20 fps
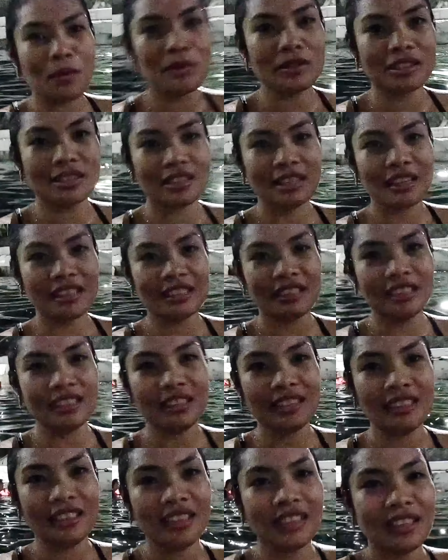was lucky?
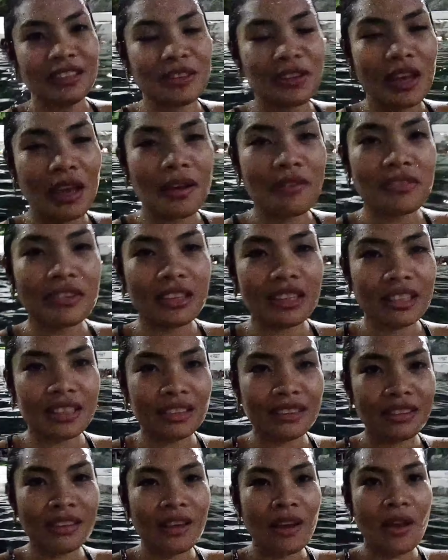The Habian?